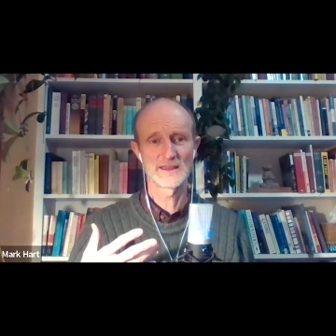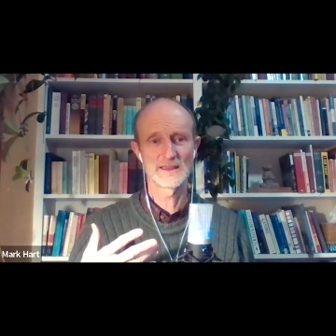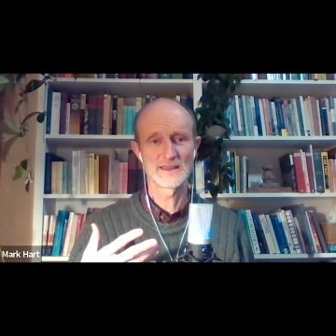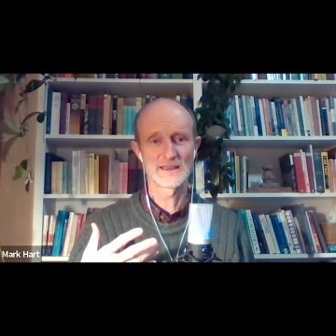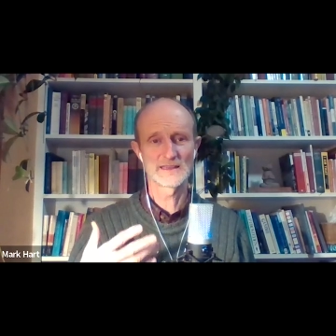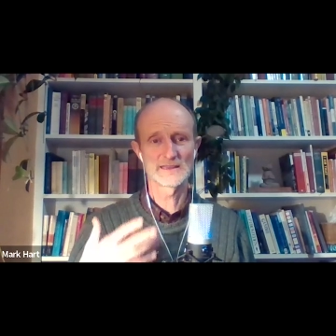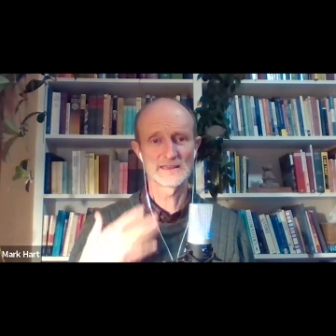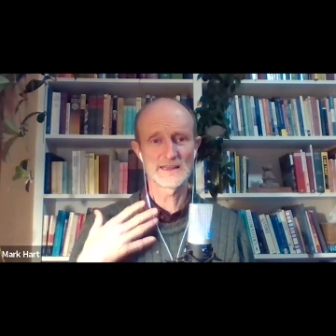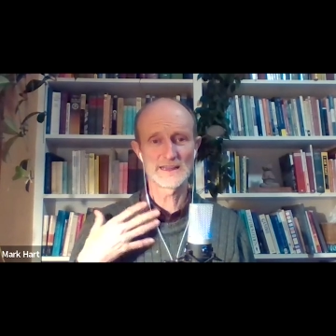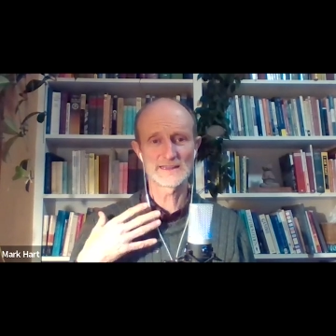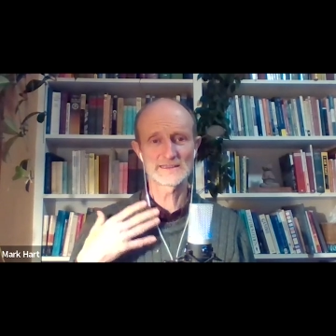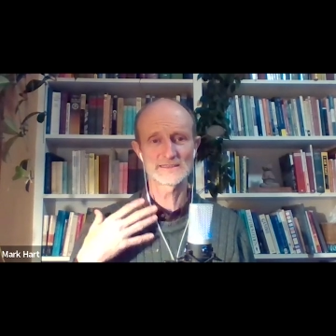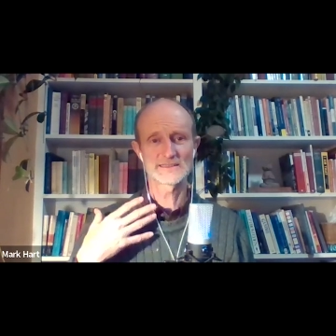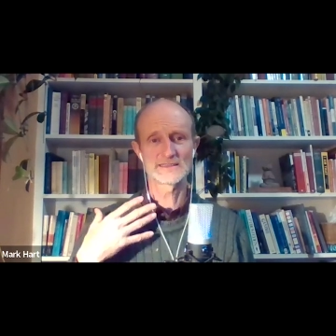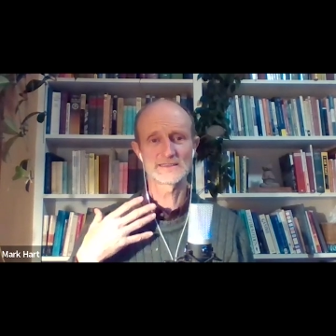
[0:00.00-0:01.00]
It
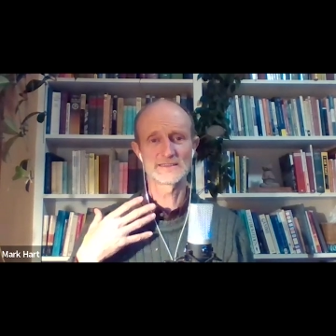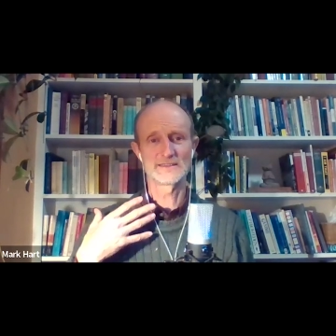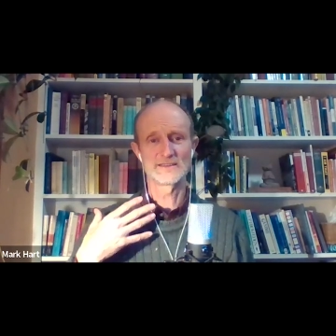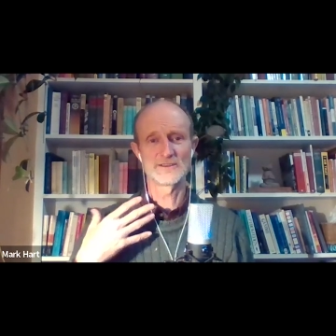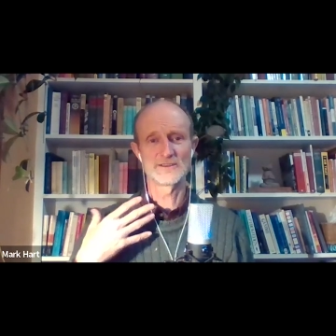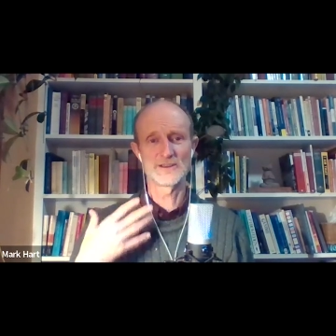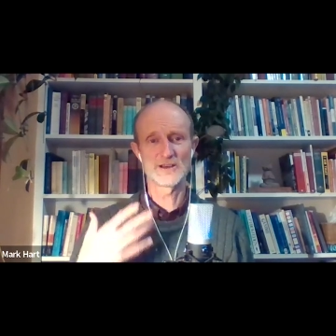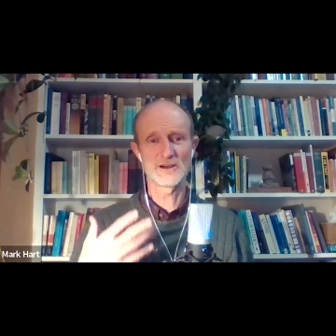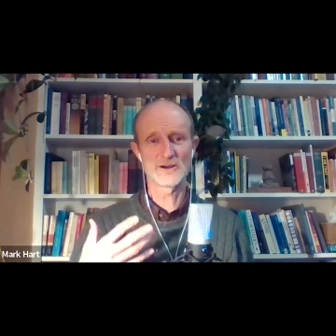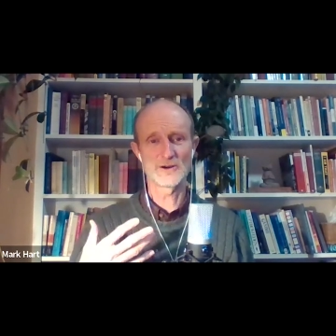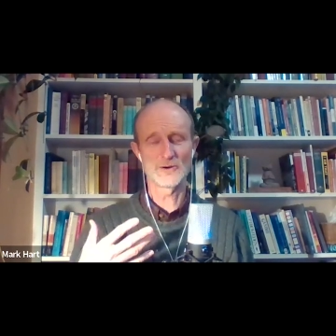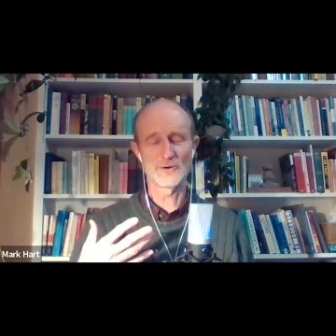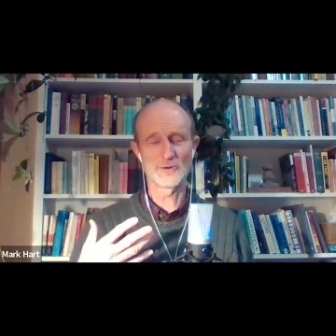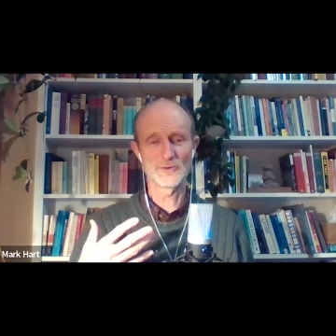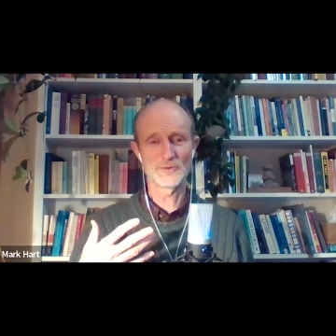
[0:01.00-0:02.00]
likes to
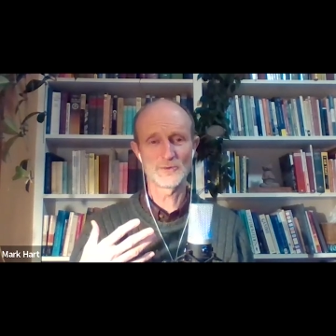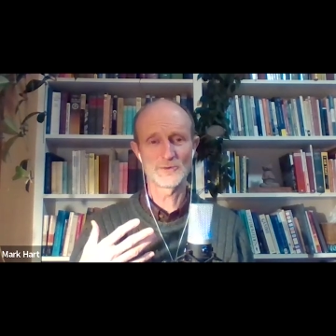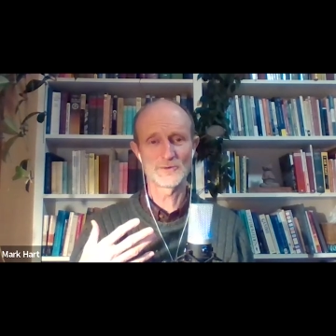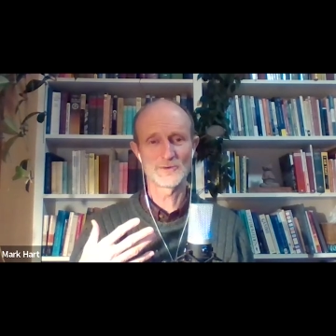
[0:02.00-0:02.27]
know,